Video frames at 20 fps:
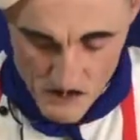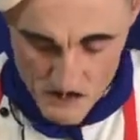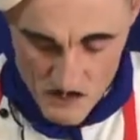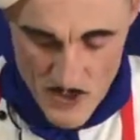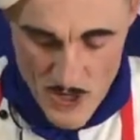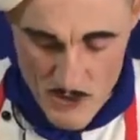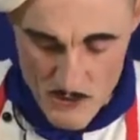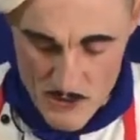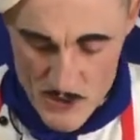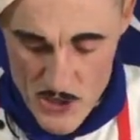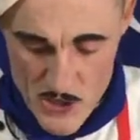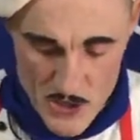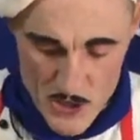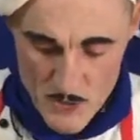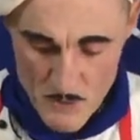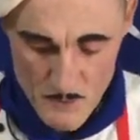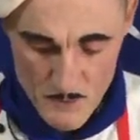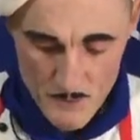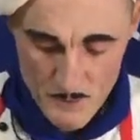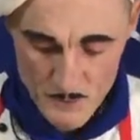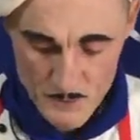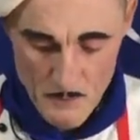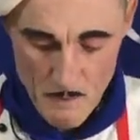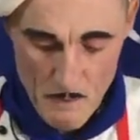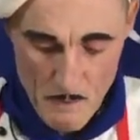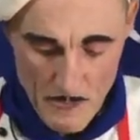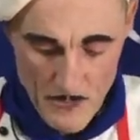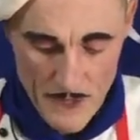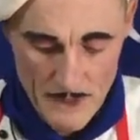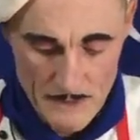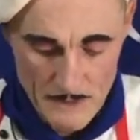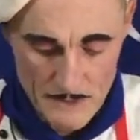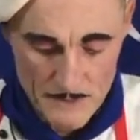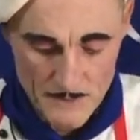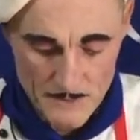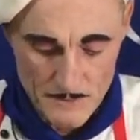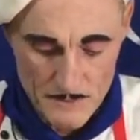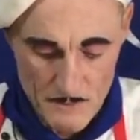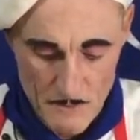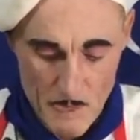here it is.
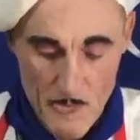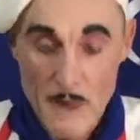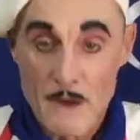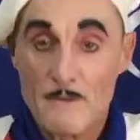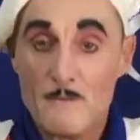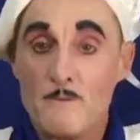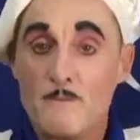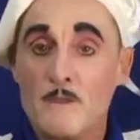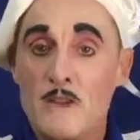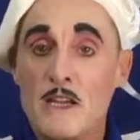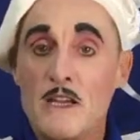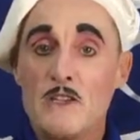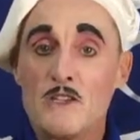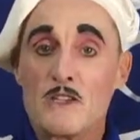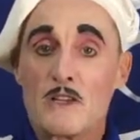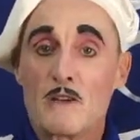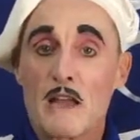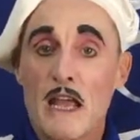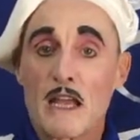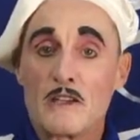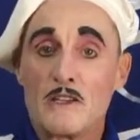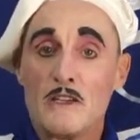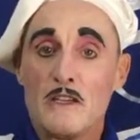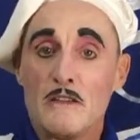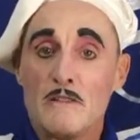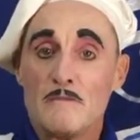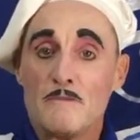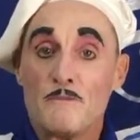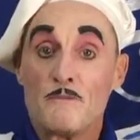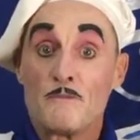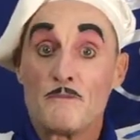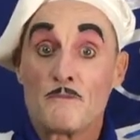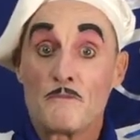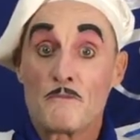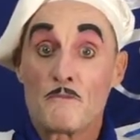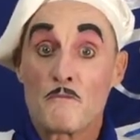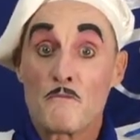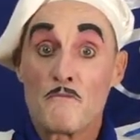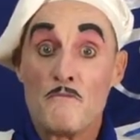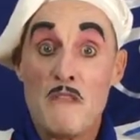In the cake tin.
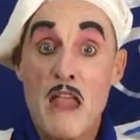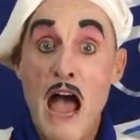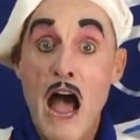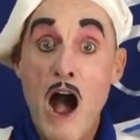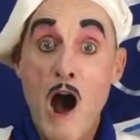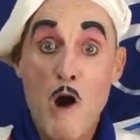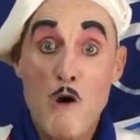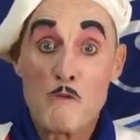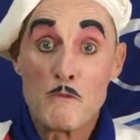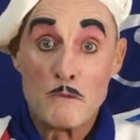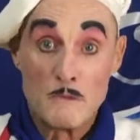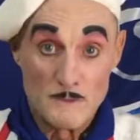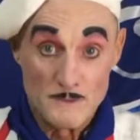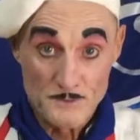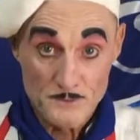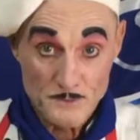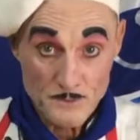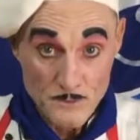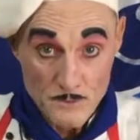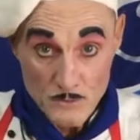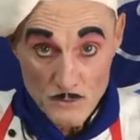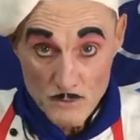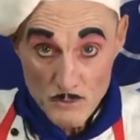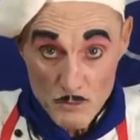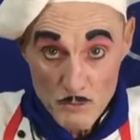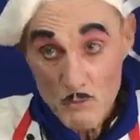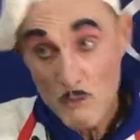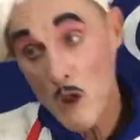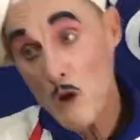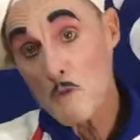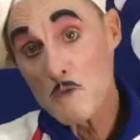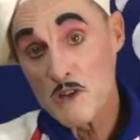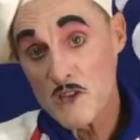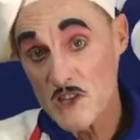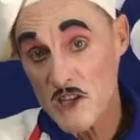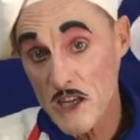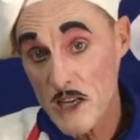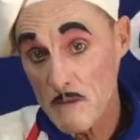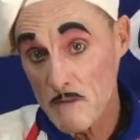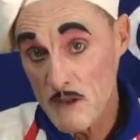Now, we
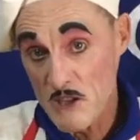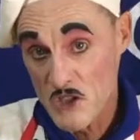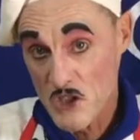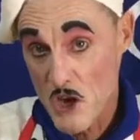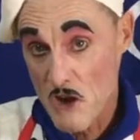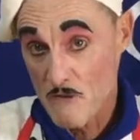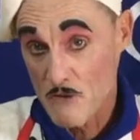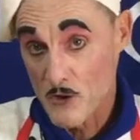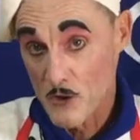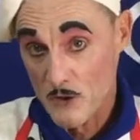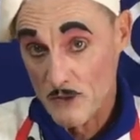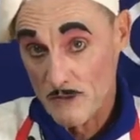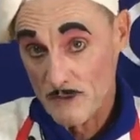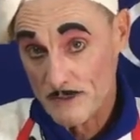stick him in the oven.